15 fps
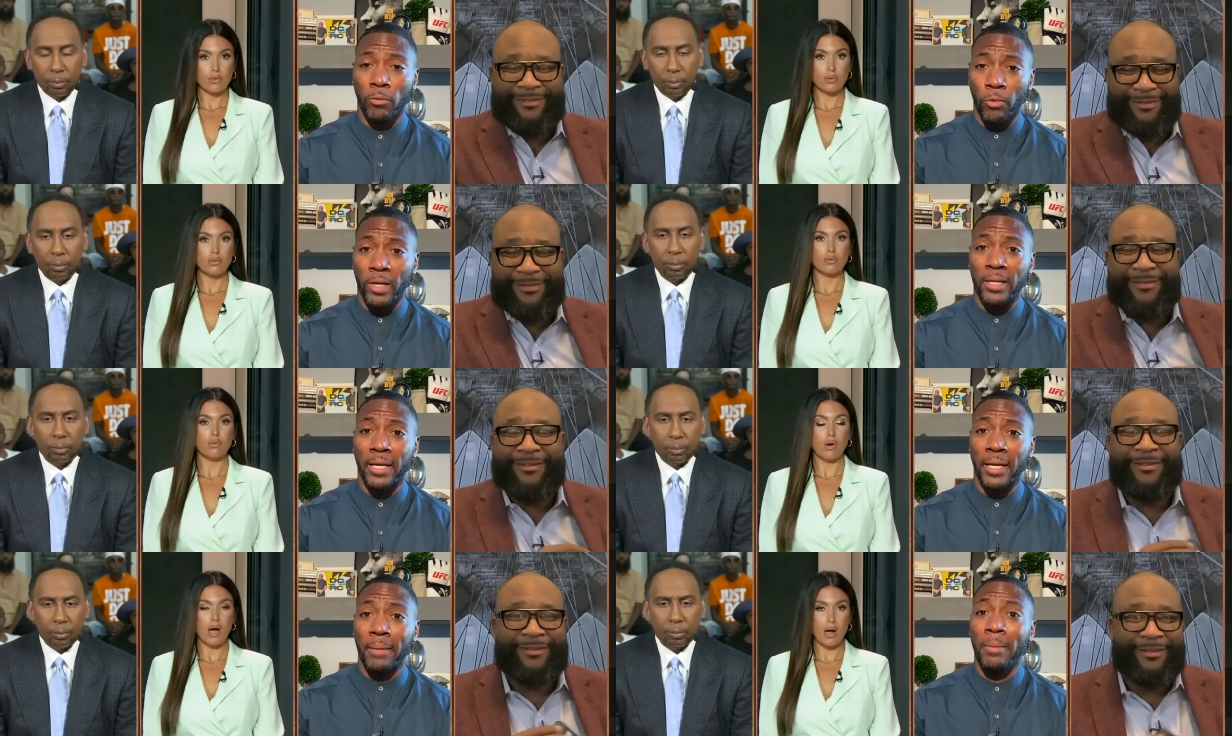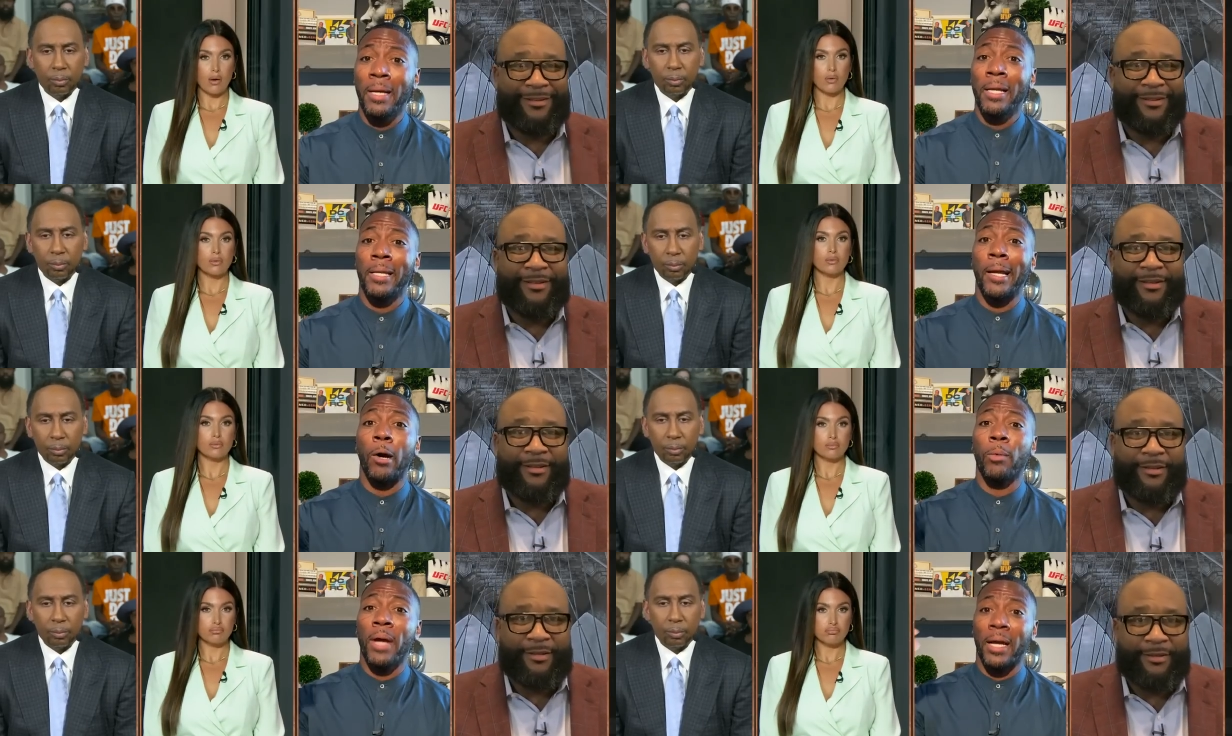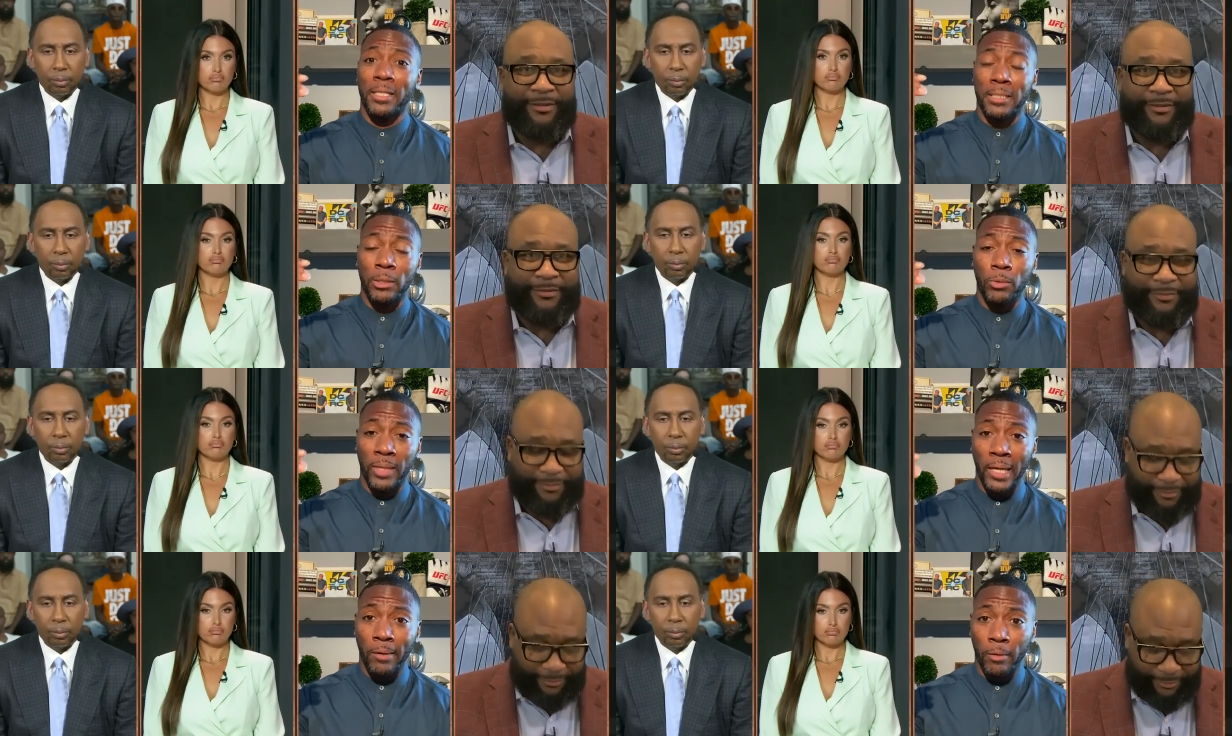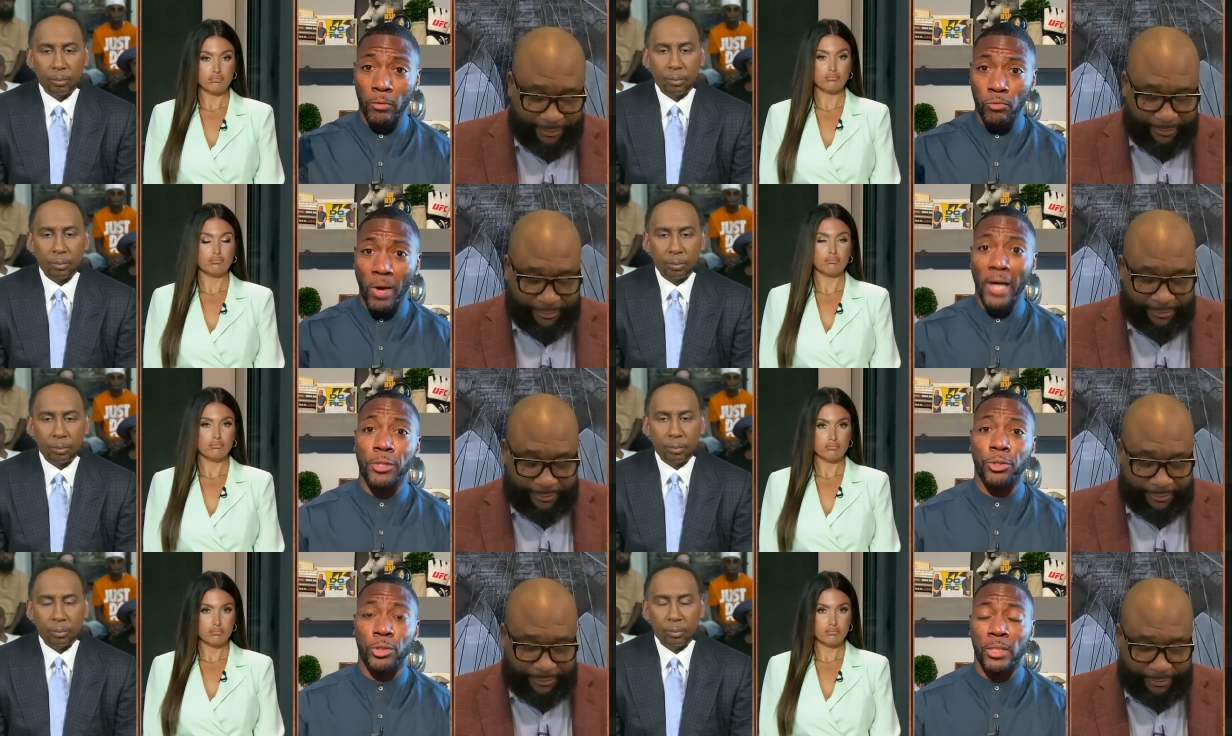Speaker 1: a run game. Now we got to see what Aaron
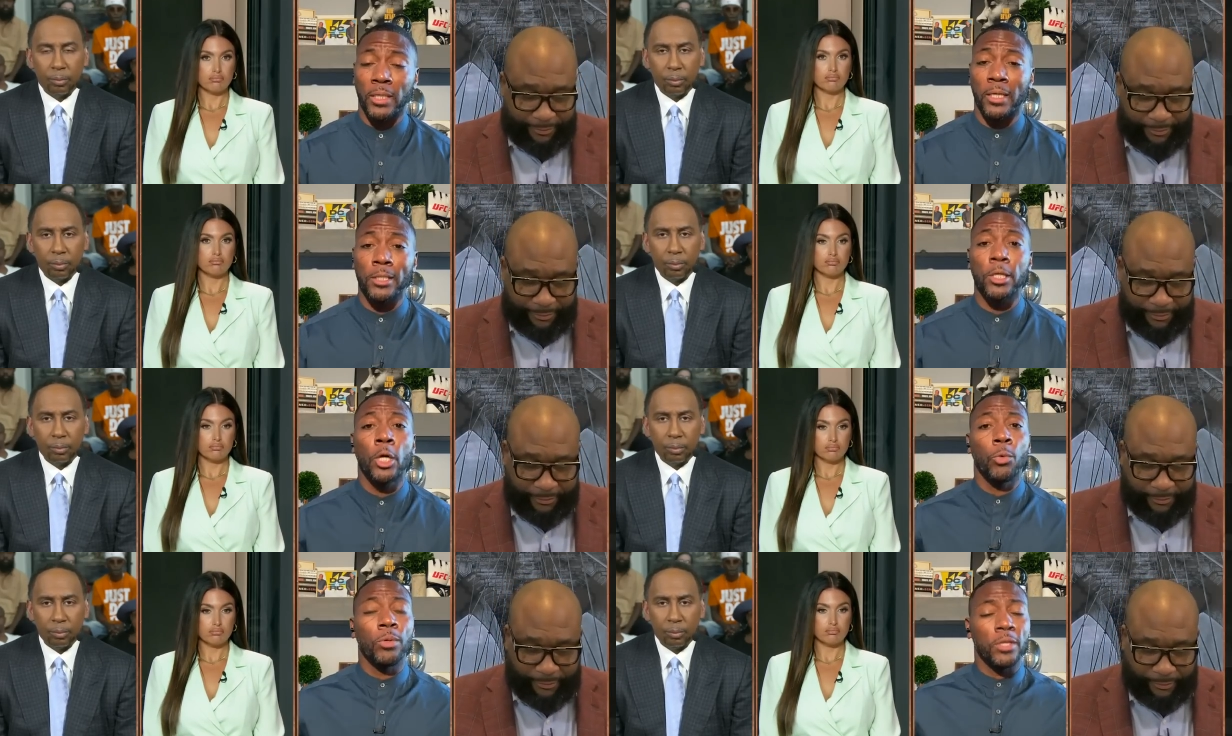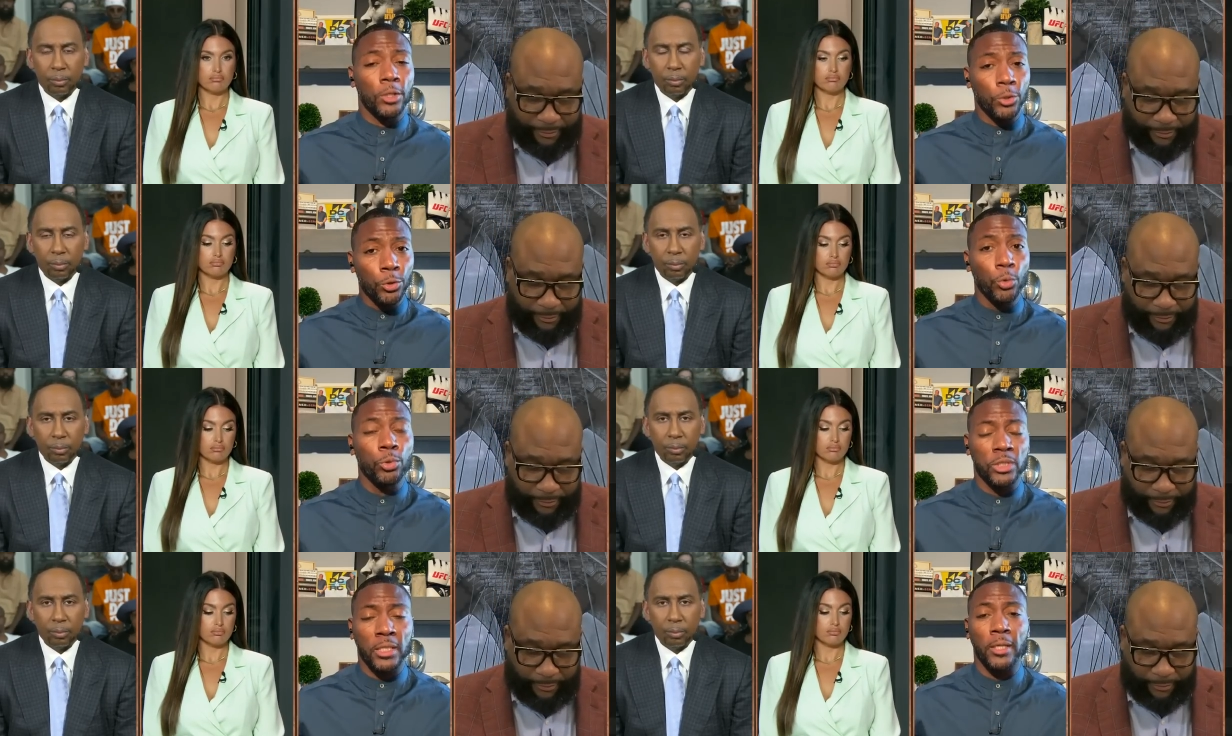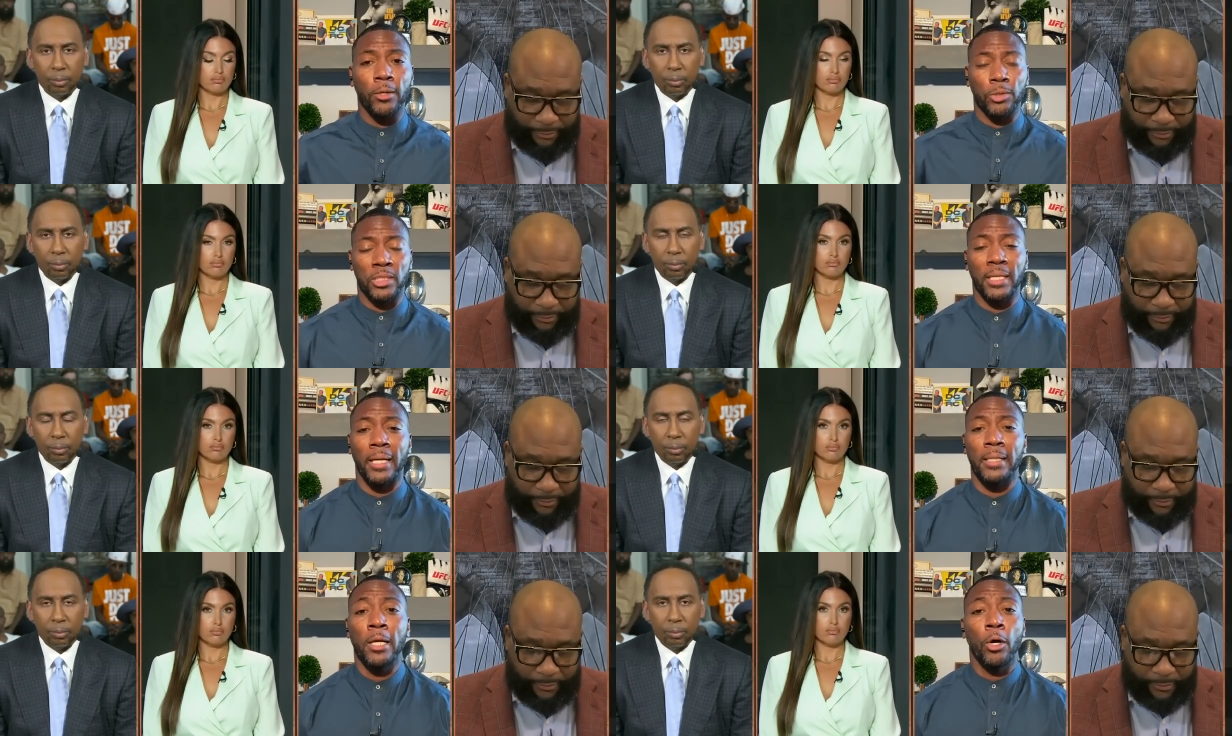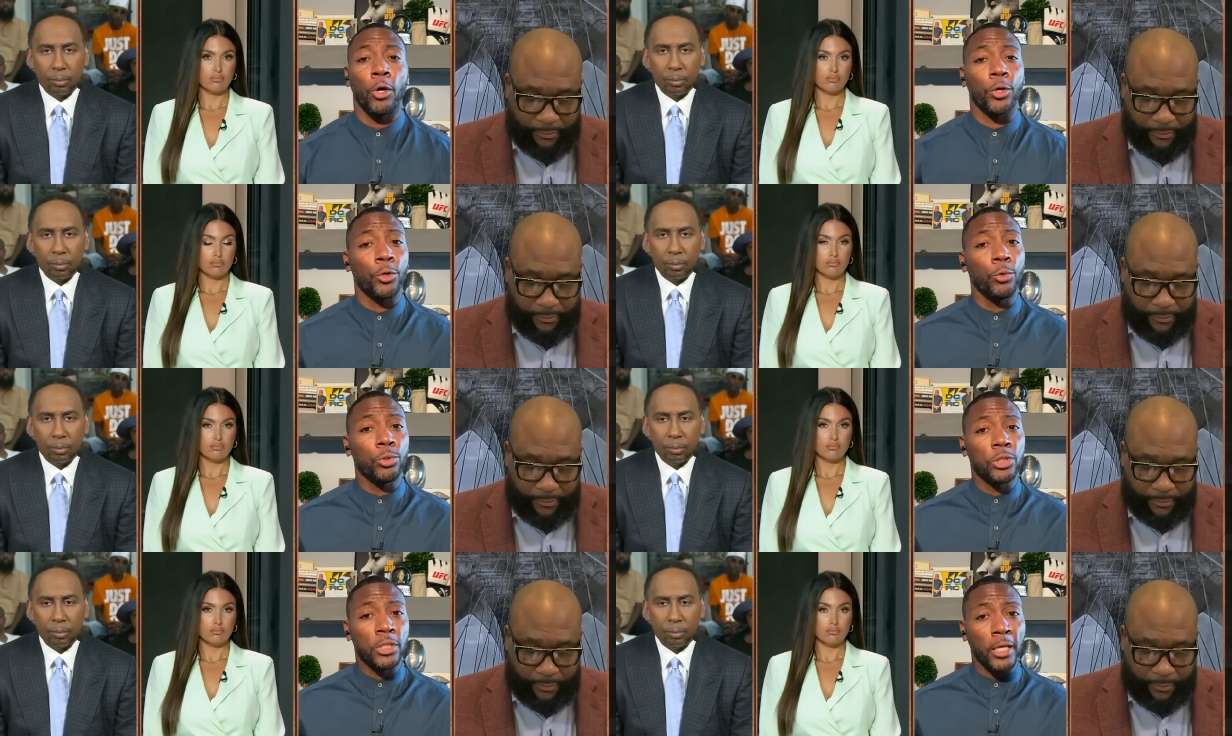Rodgers does with the new skill set or the
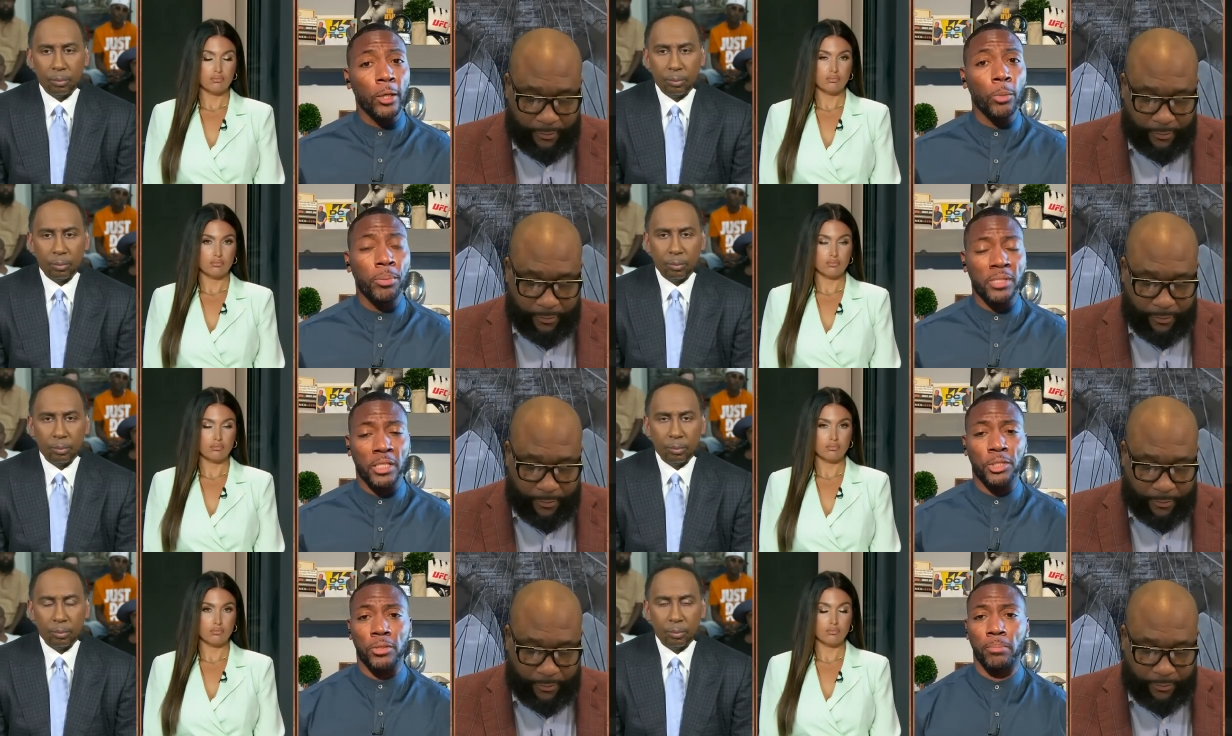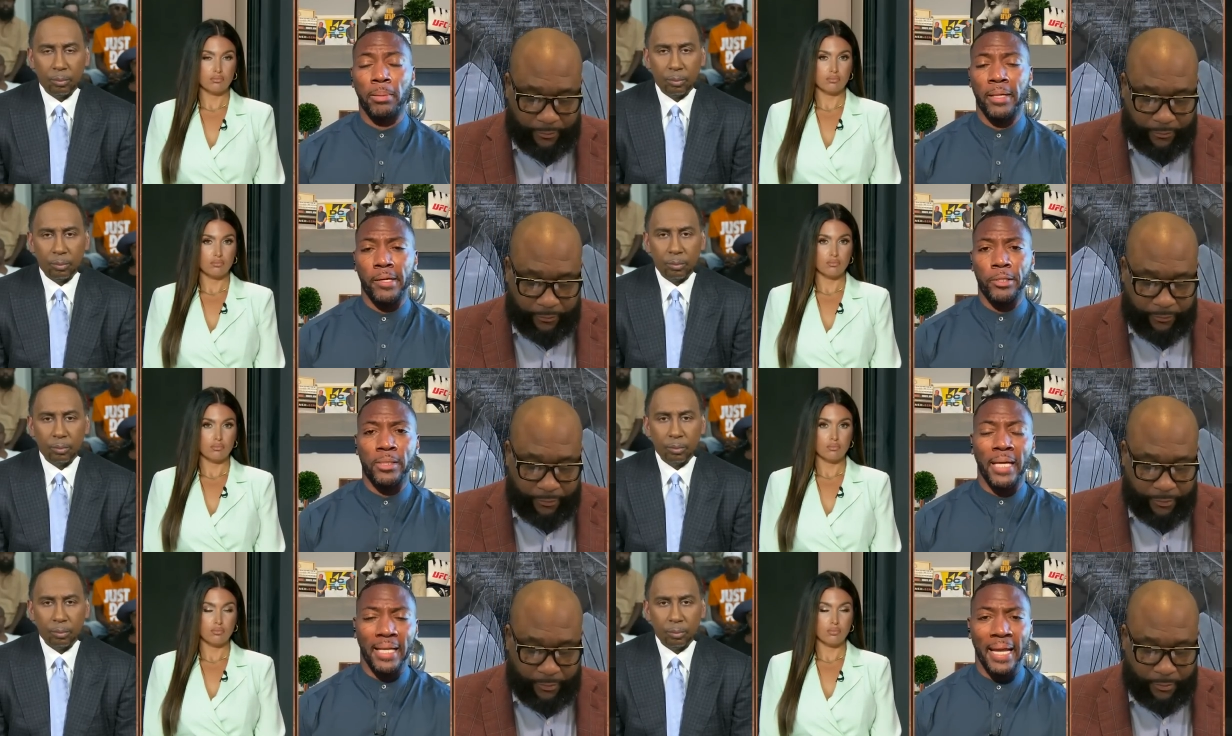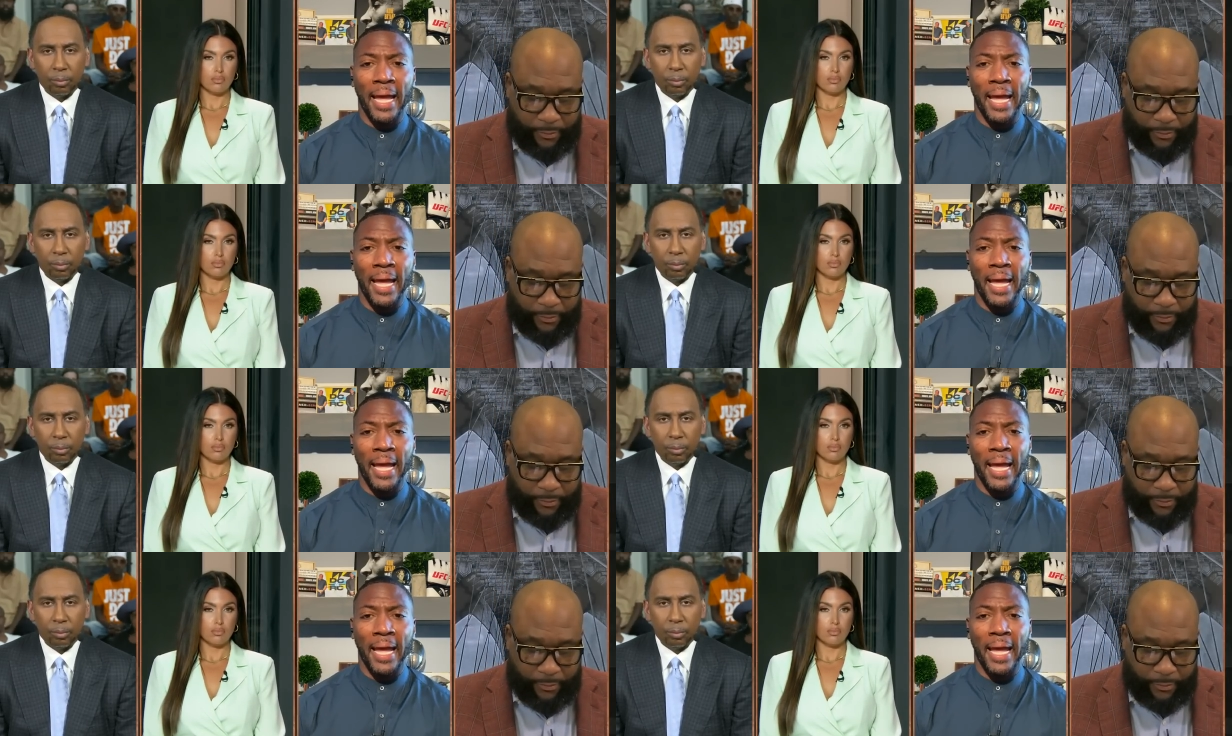new skill position players that he